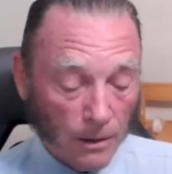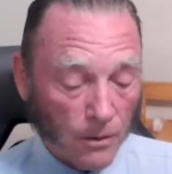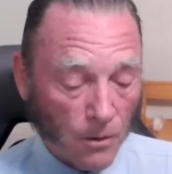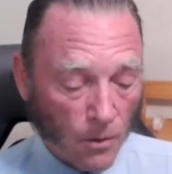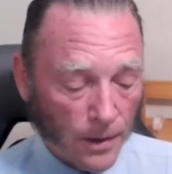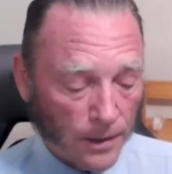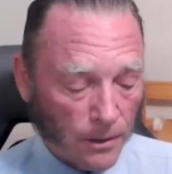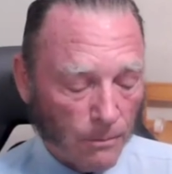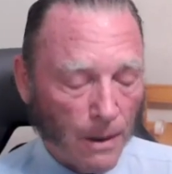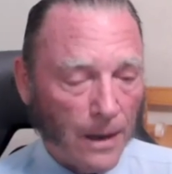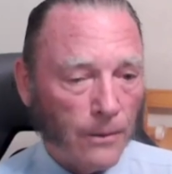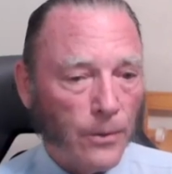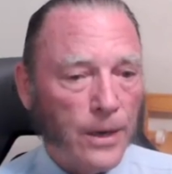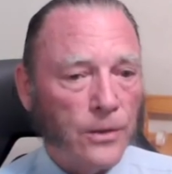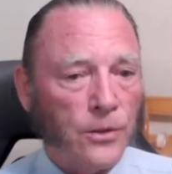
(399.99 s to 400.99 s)
According to my
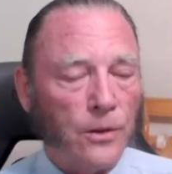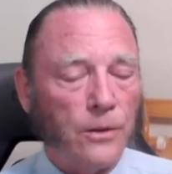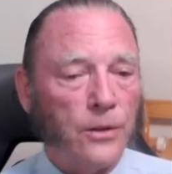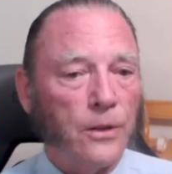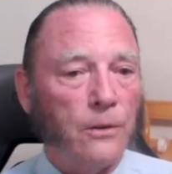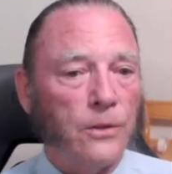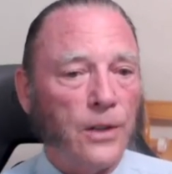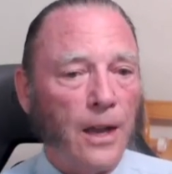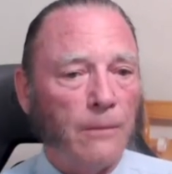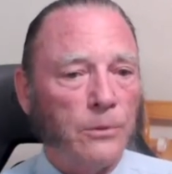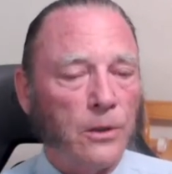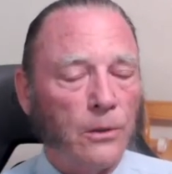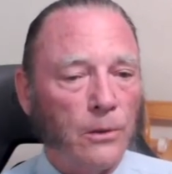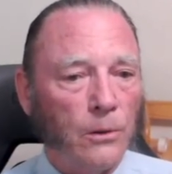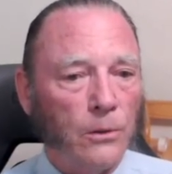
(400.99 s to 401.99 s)
research, he was
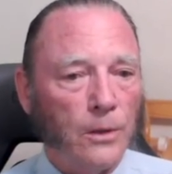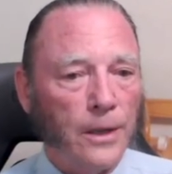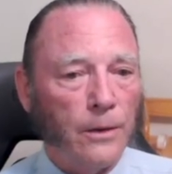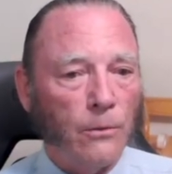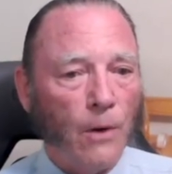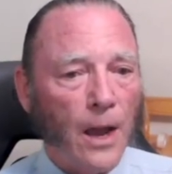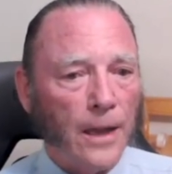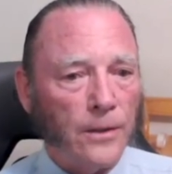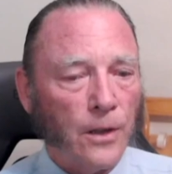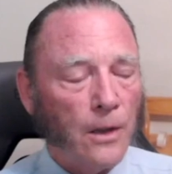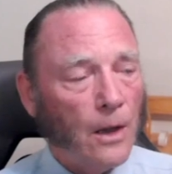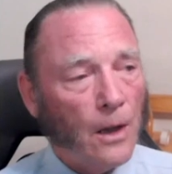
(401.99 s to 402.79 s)
absolutely right.